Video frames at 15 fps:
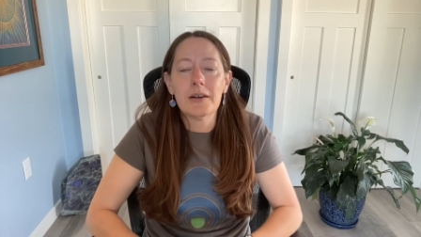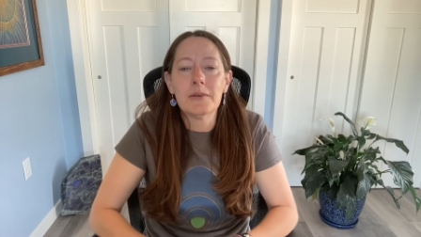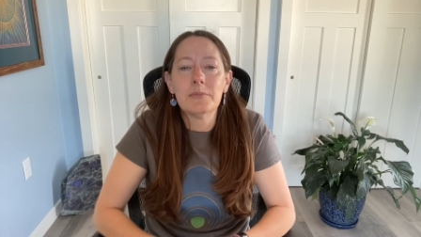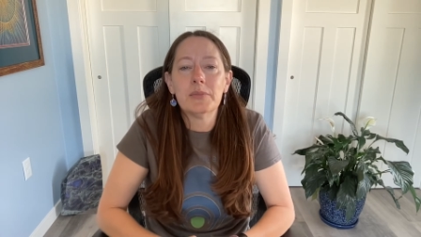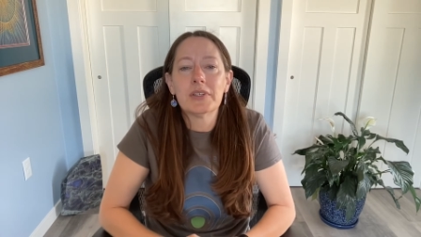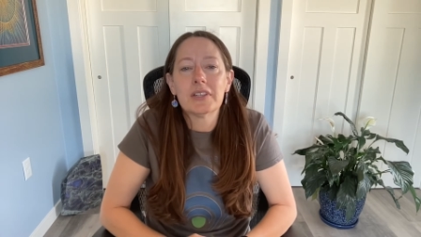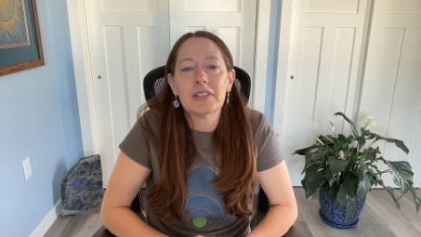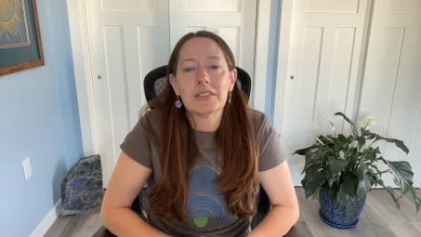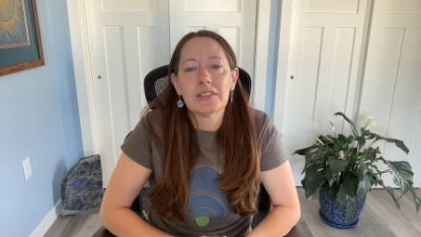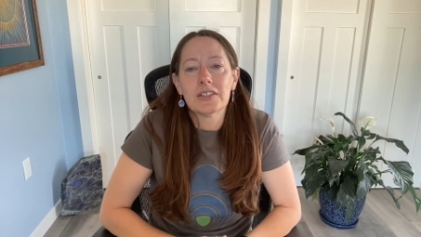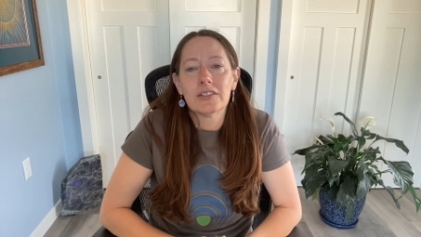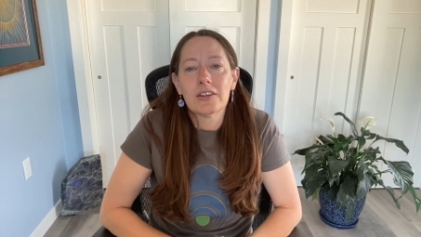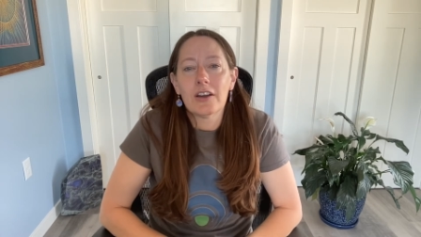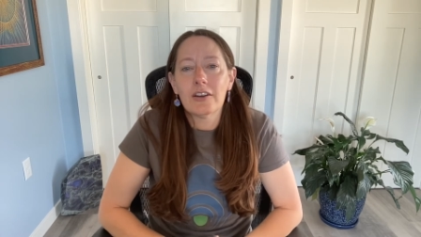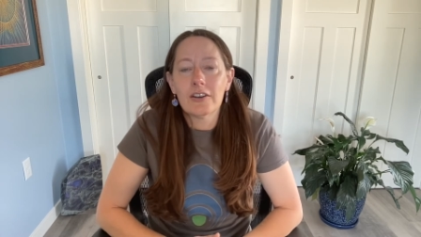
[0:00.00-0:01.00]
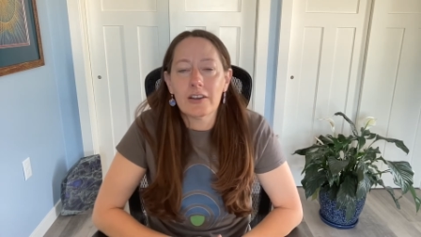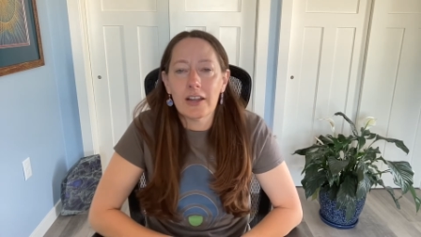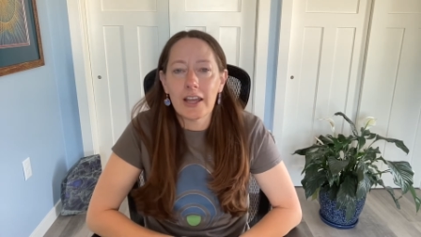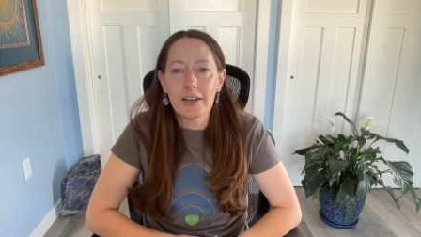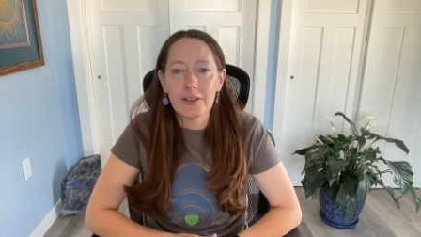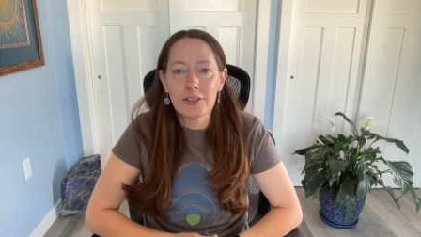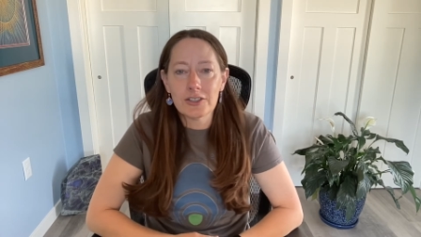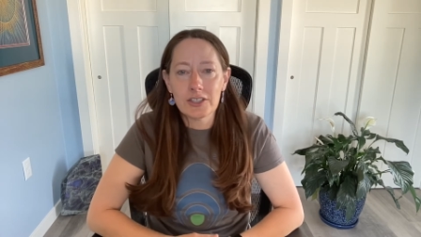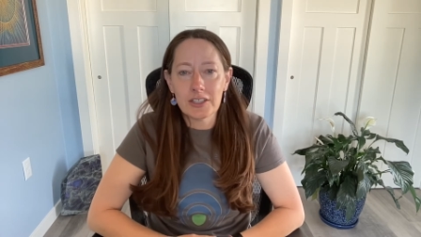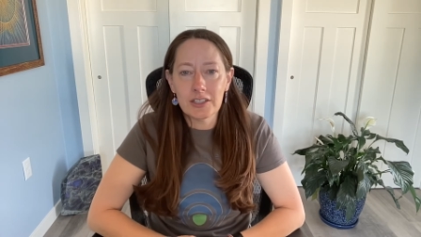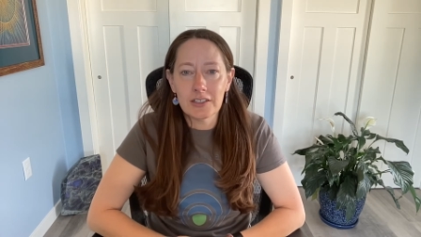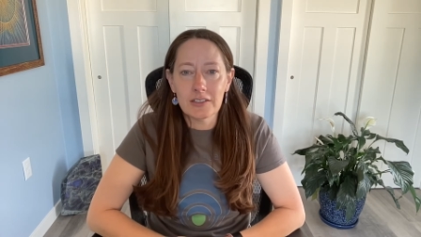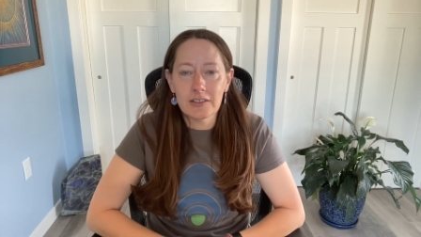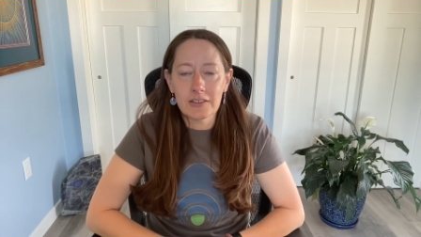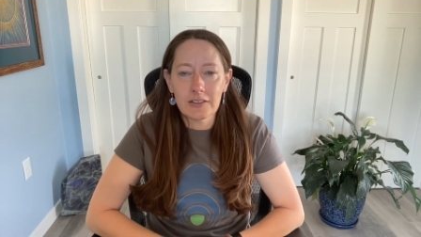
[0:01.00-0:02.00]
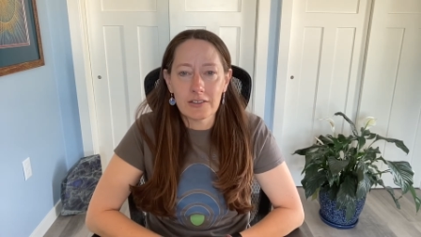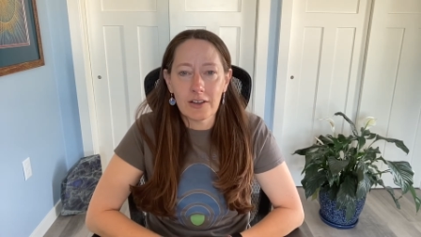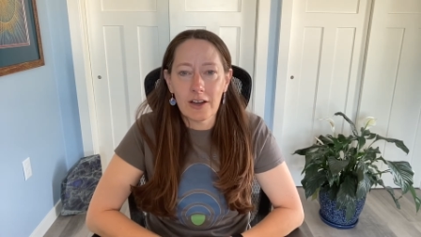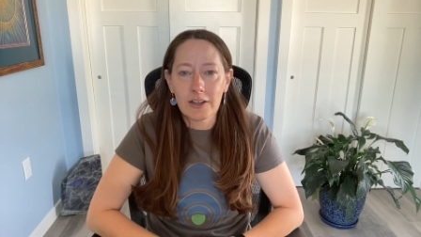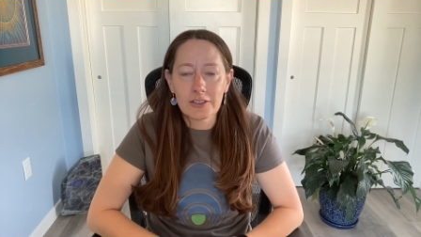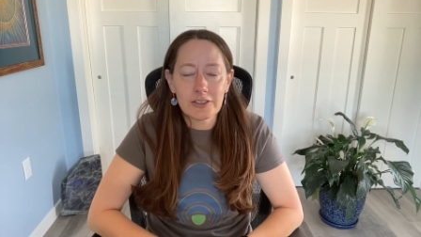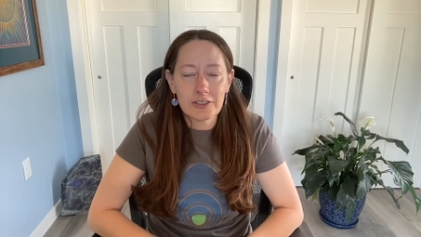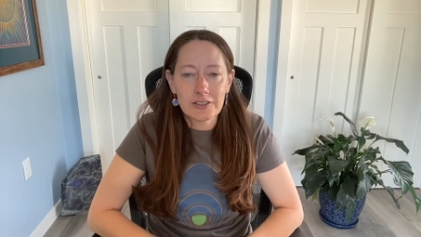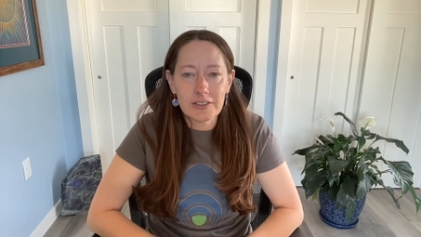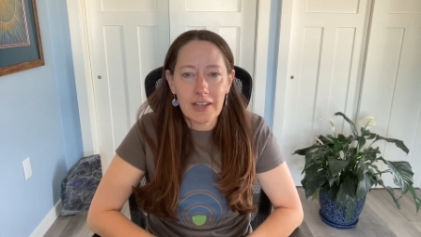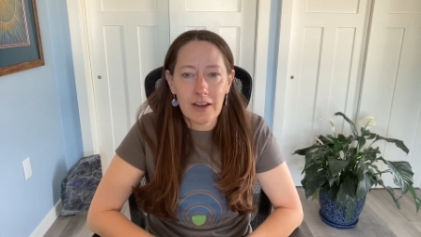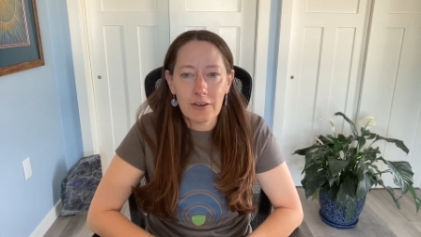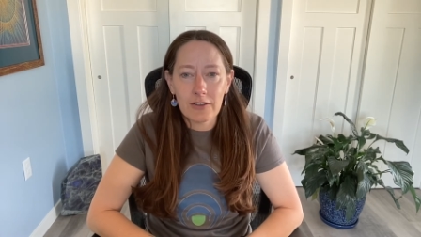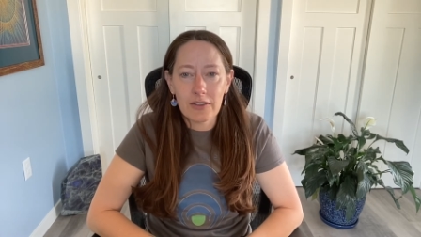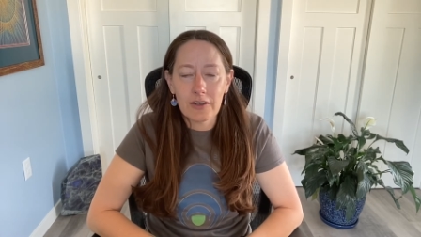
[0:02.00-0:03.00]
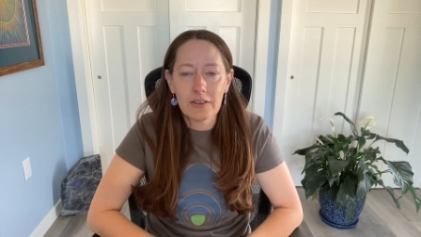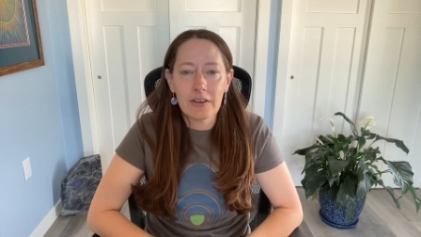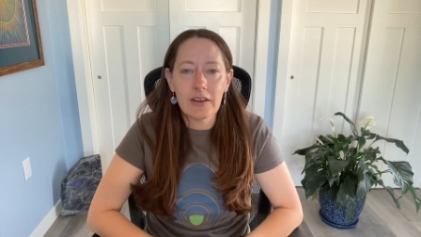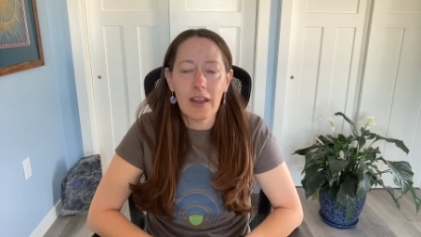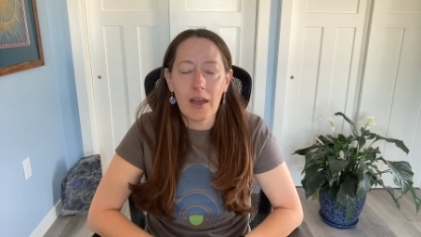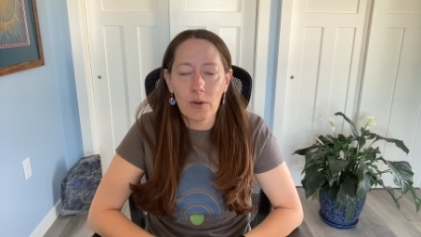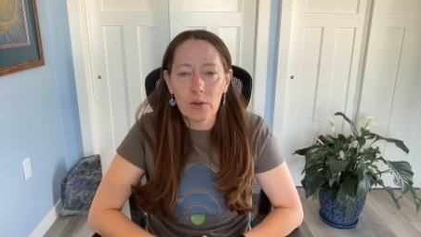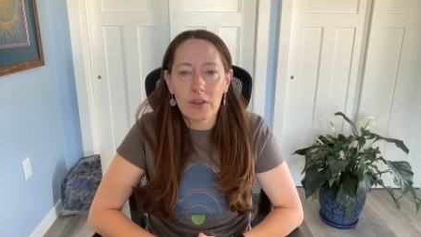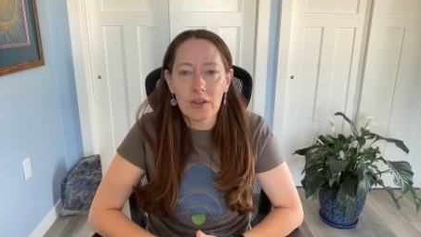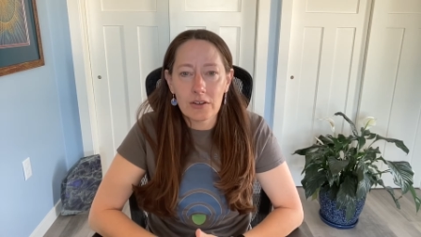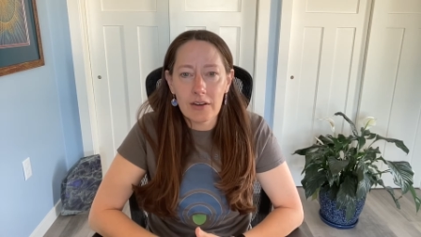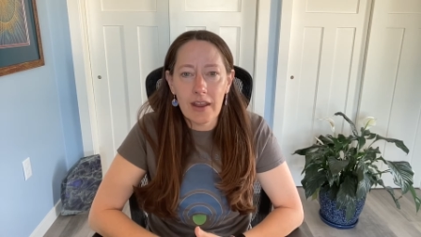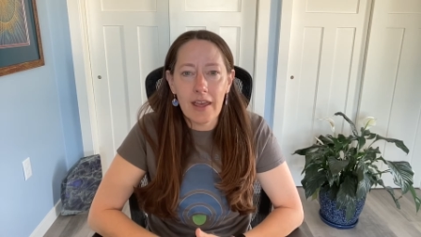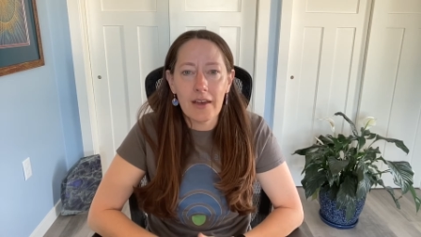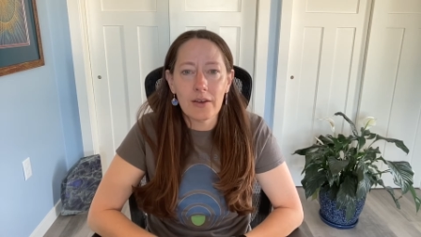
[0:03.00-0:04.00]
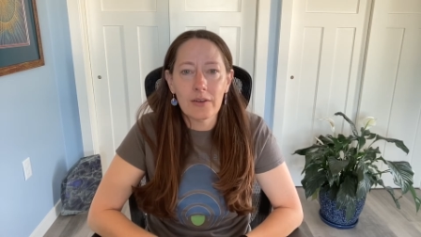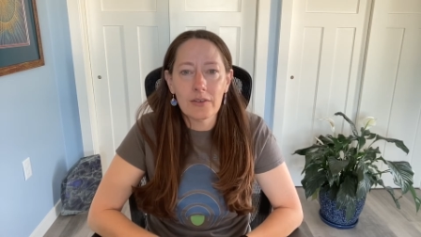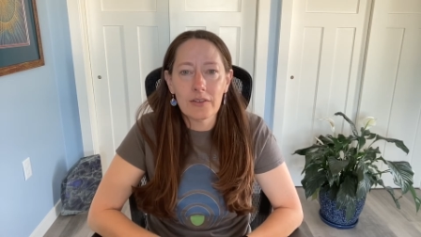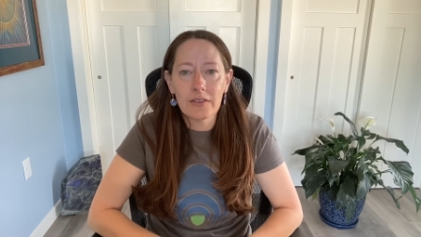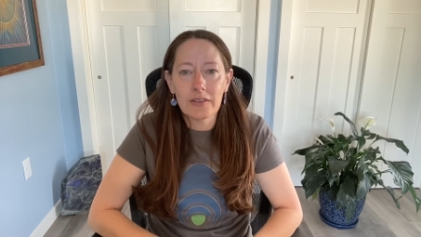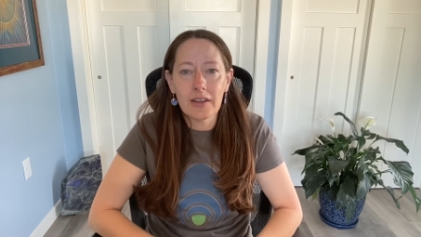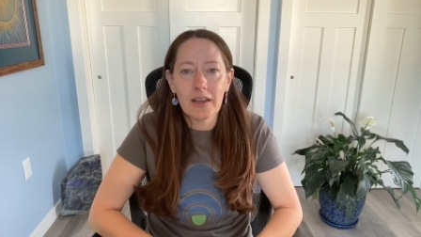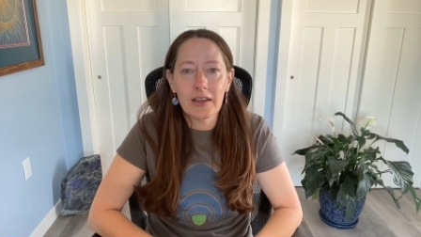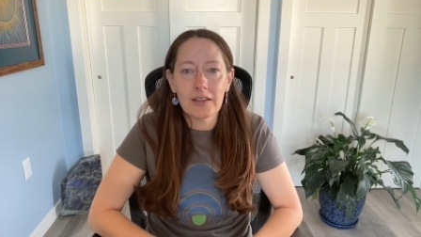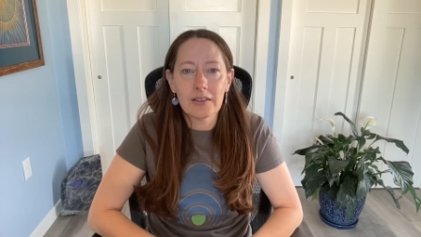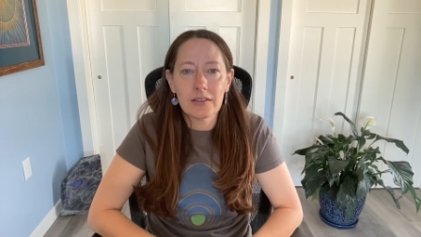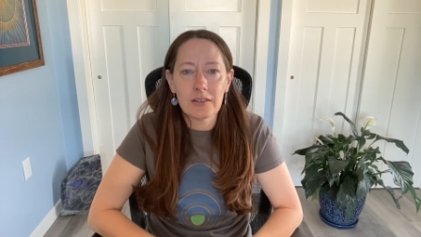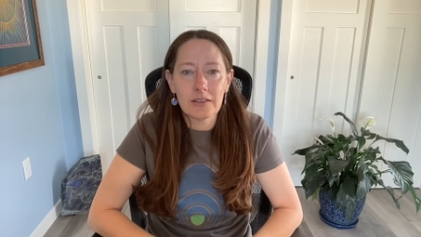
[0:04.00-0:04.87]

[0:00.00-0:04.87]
because there are energy doctors out there now that